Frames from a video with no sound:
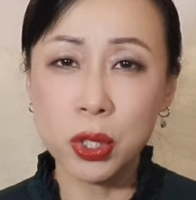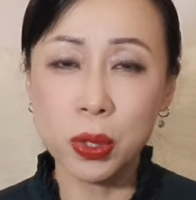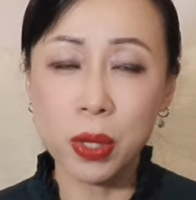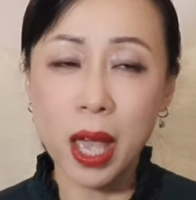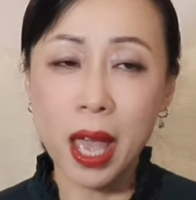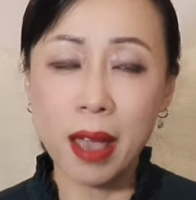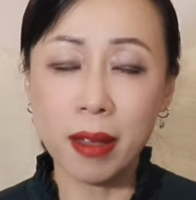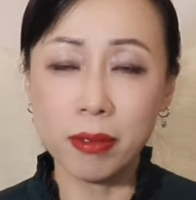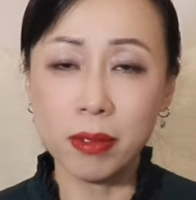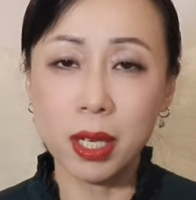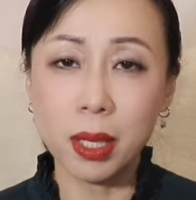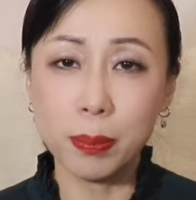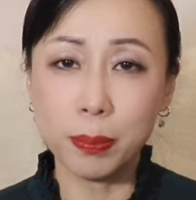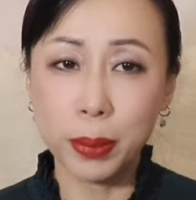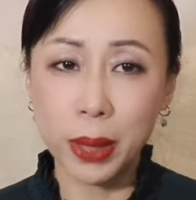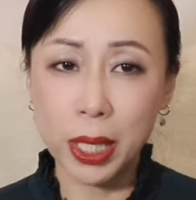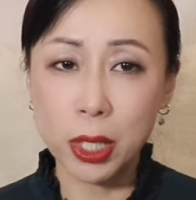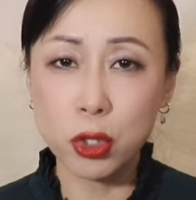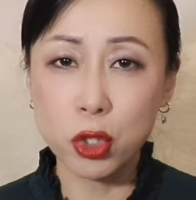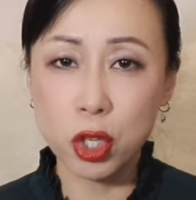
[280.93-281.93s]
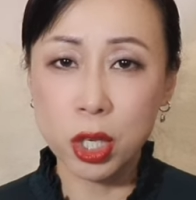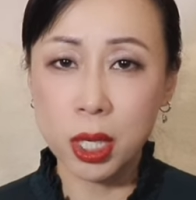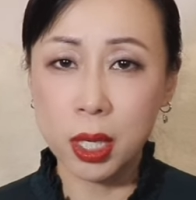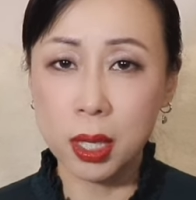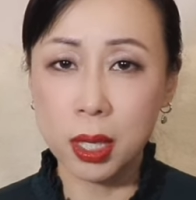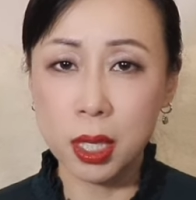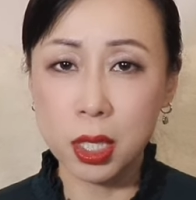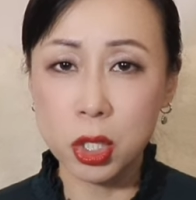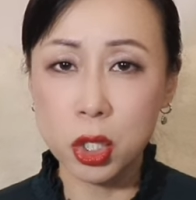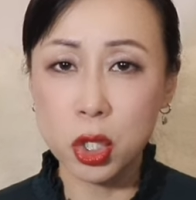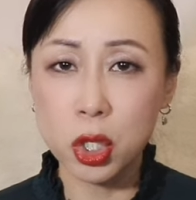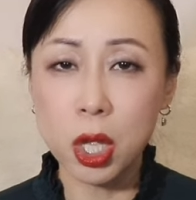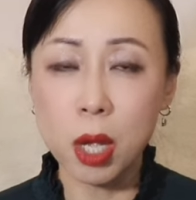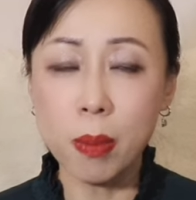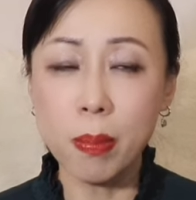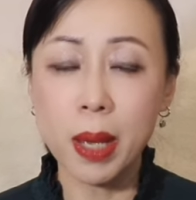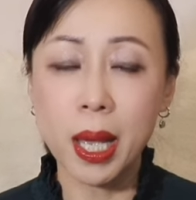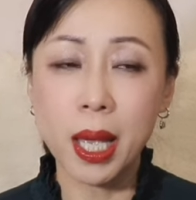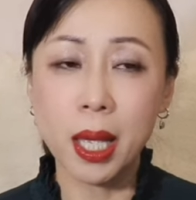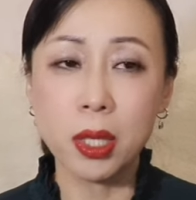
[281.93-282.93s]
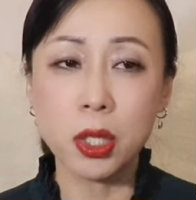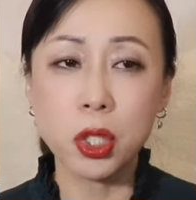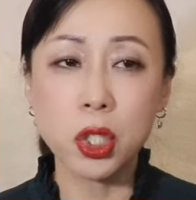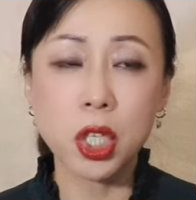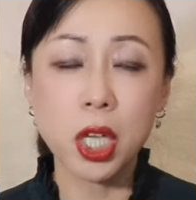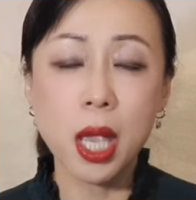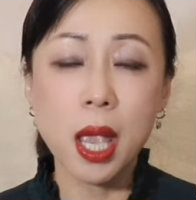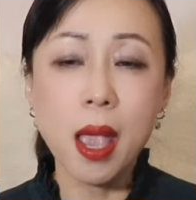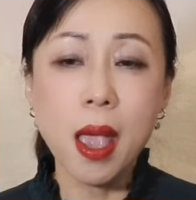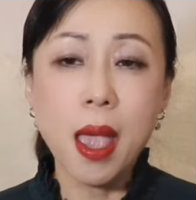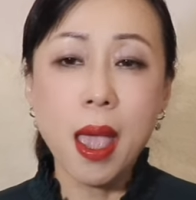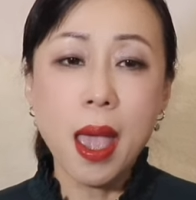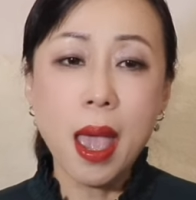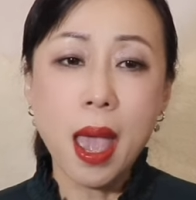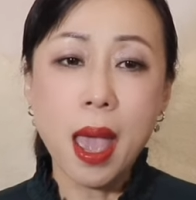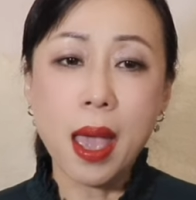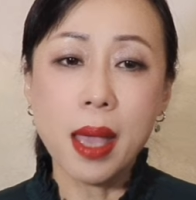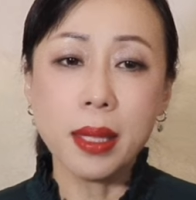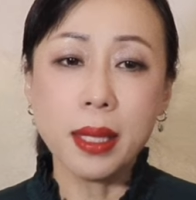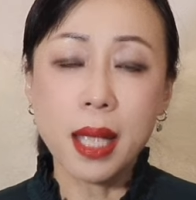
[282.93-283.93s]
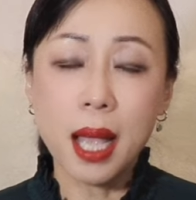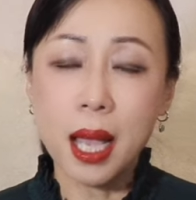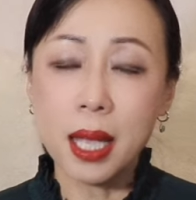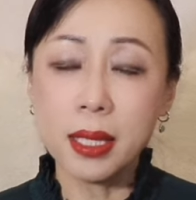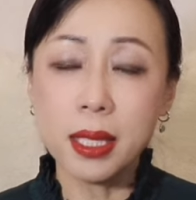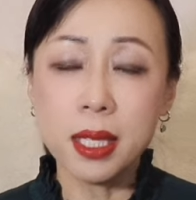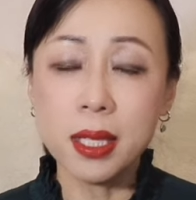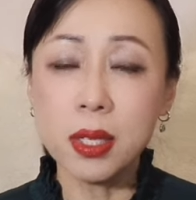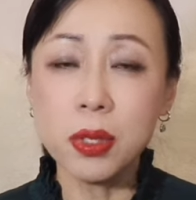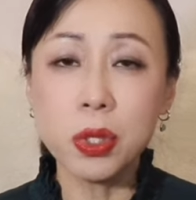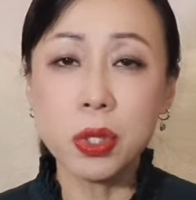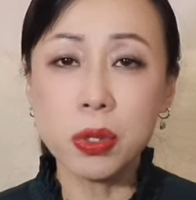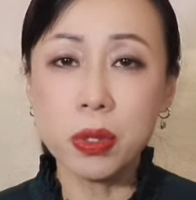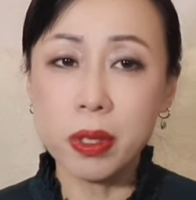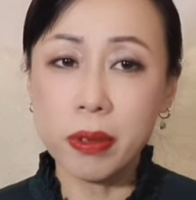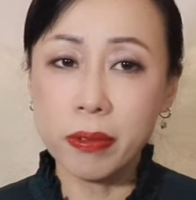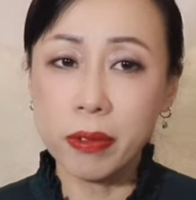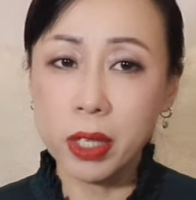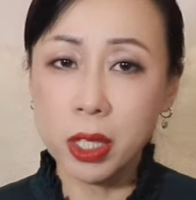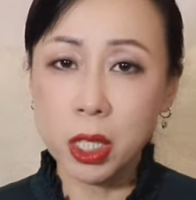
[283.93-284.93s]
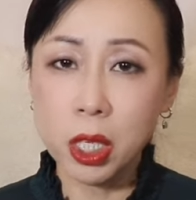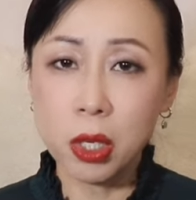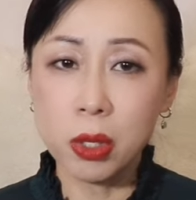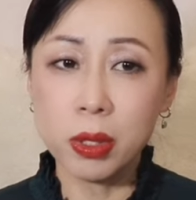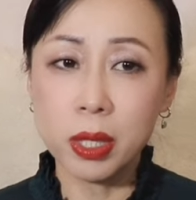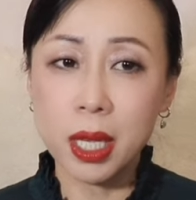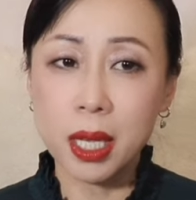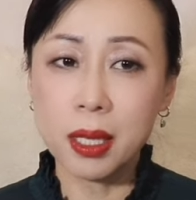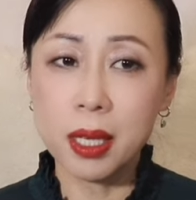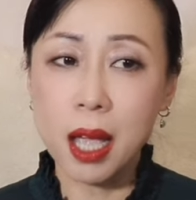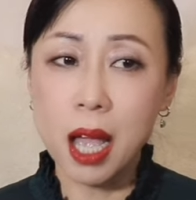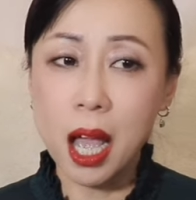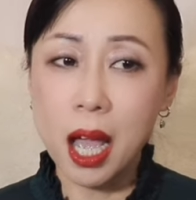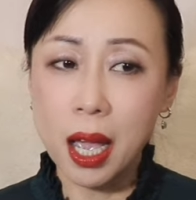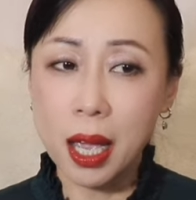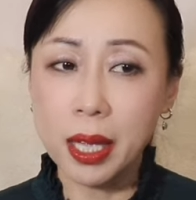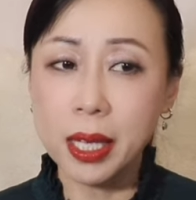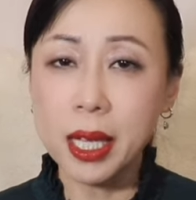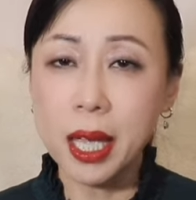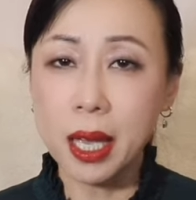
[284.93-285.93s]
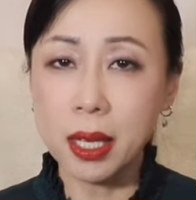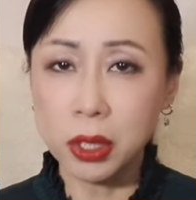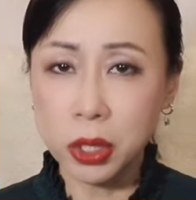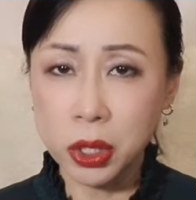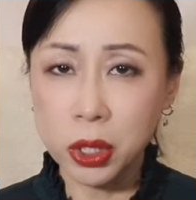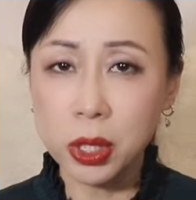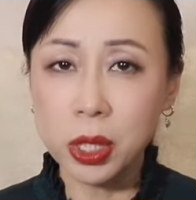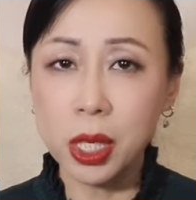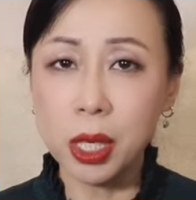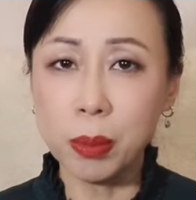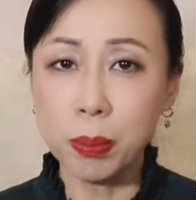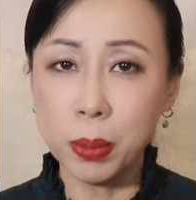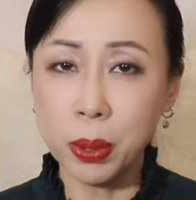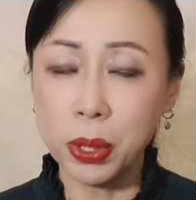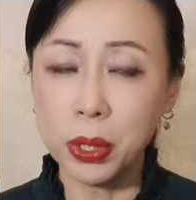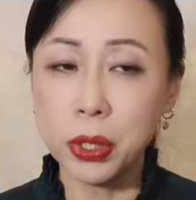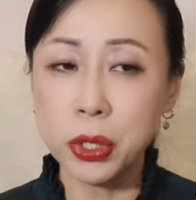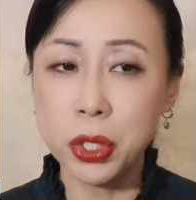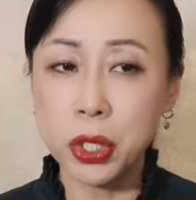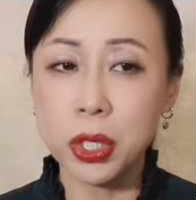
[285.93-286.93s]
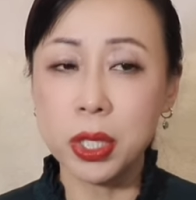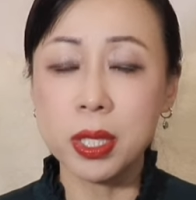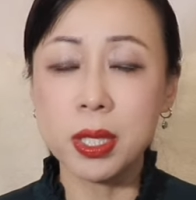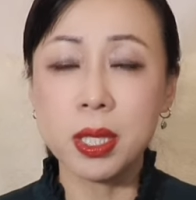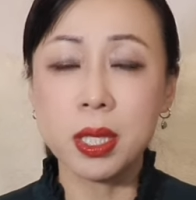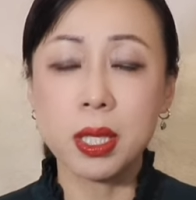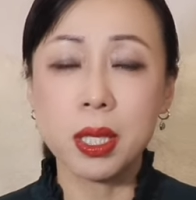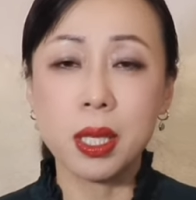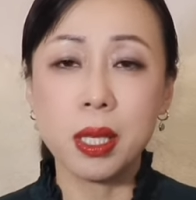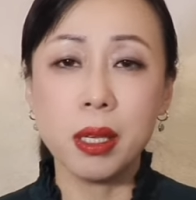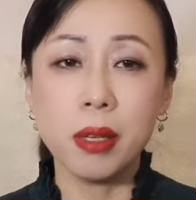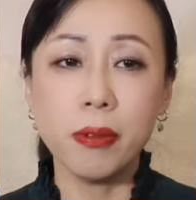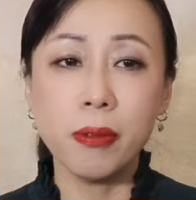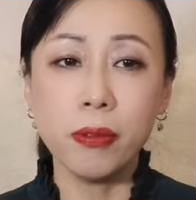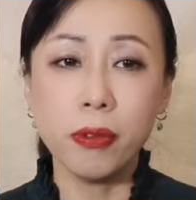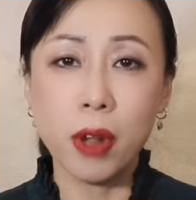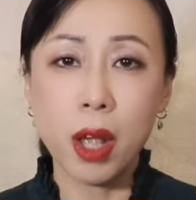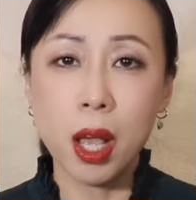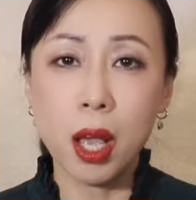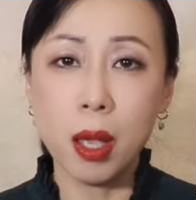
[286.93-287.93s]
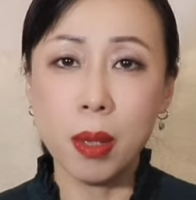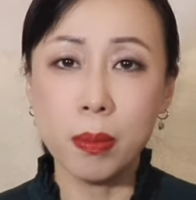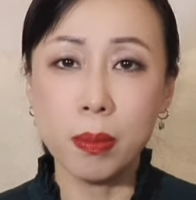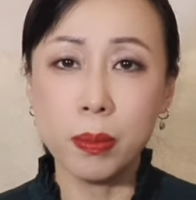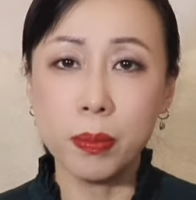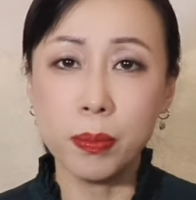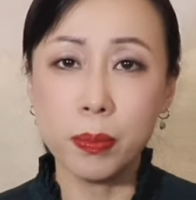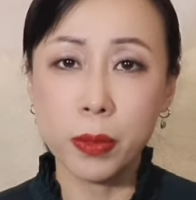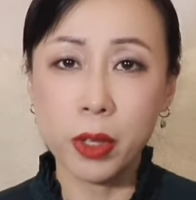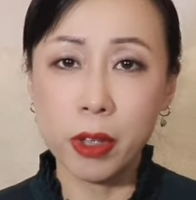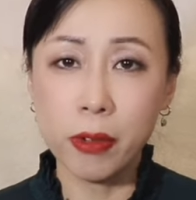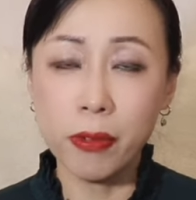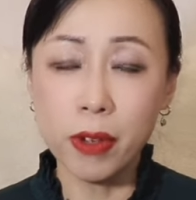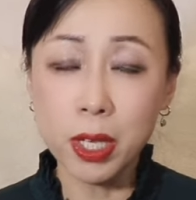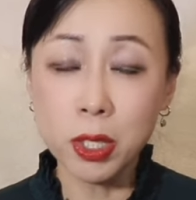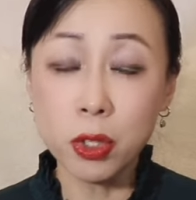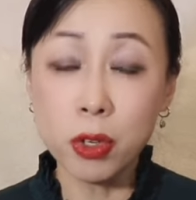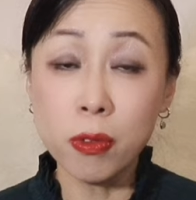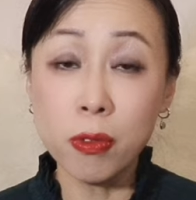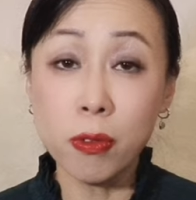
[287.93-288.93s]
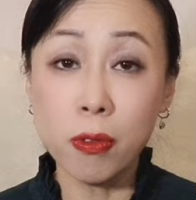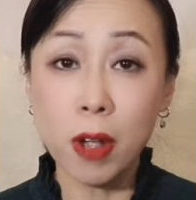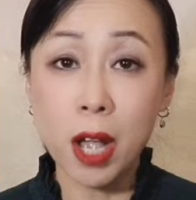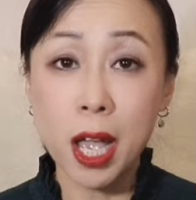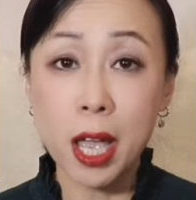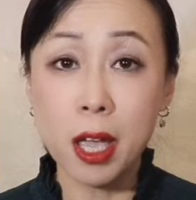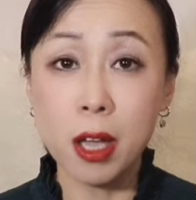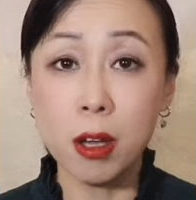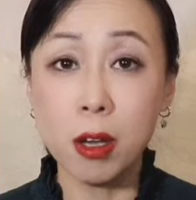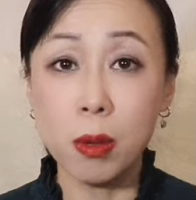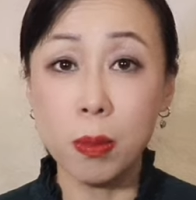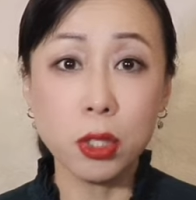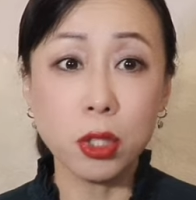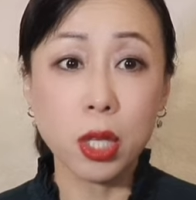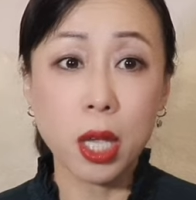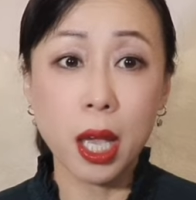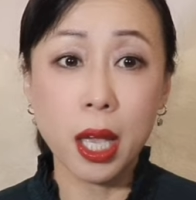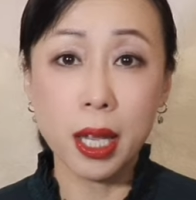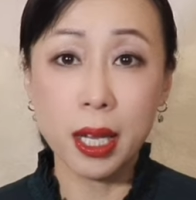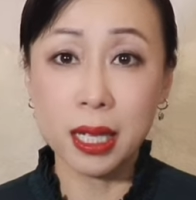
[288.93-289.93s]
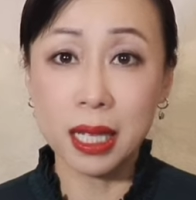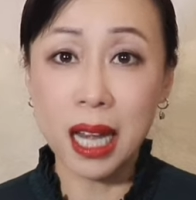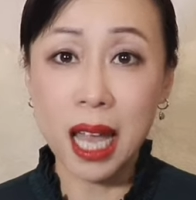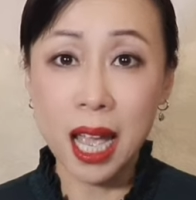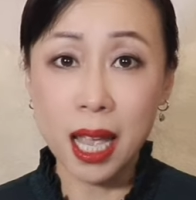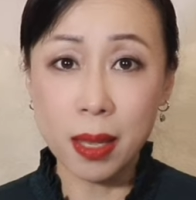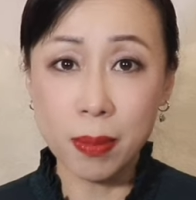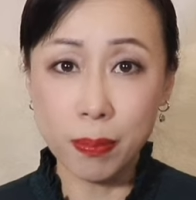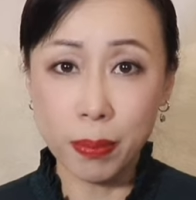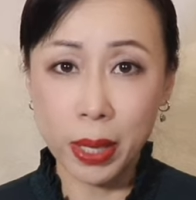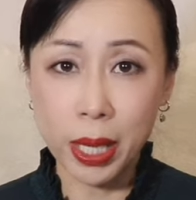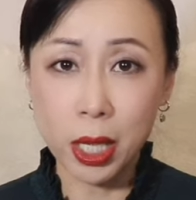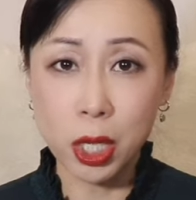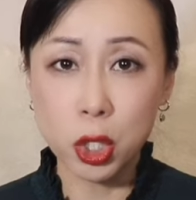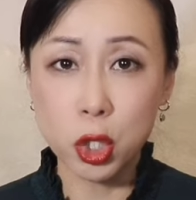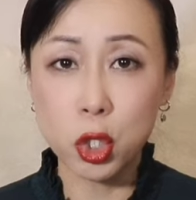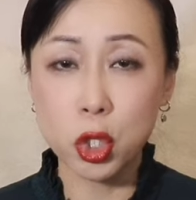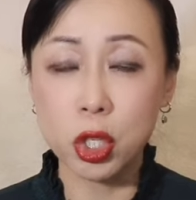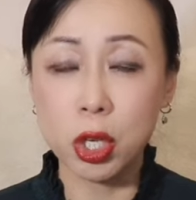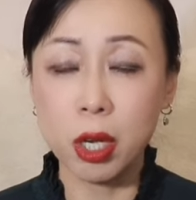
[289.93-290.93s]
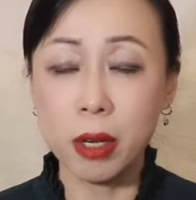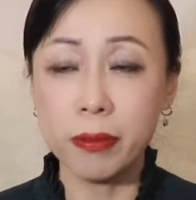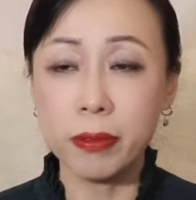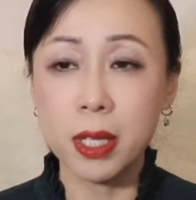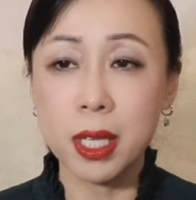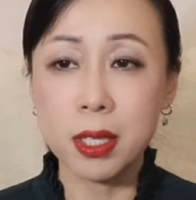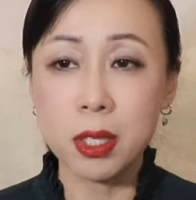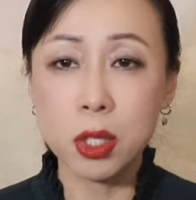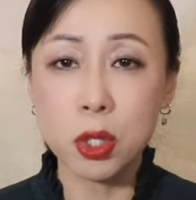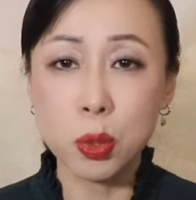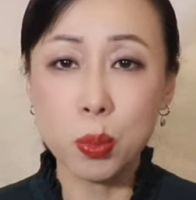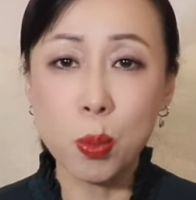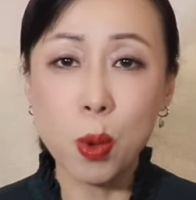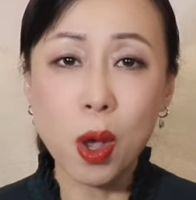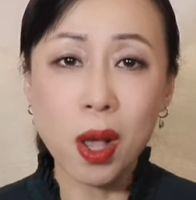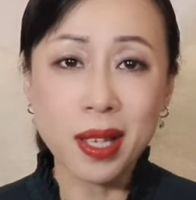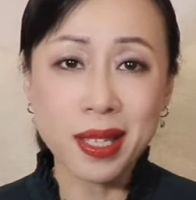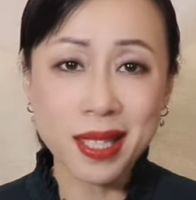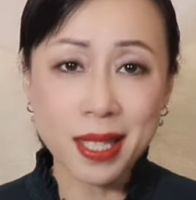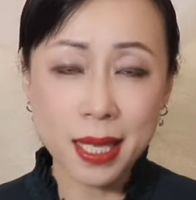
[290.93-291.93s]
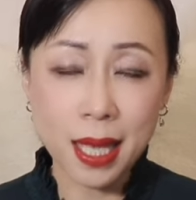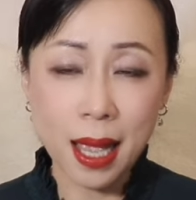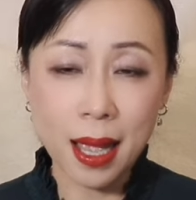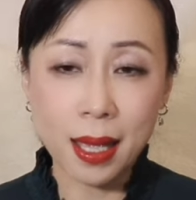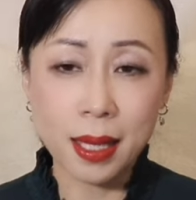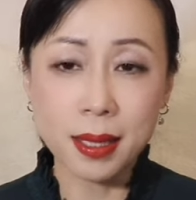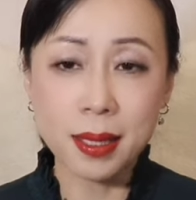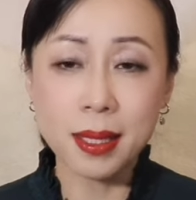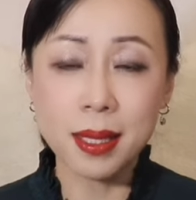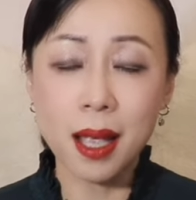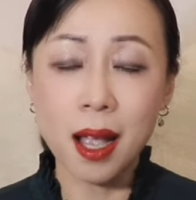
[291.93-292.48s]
to have a beige color so much, and I didn't do the video that I actually purchased from Fashion File, a light beige of the small size.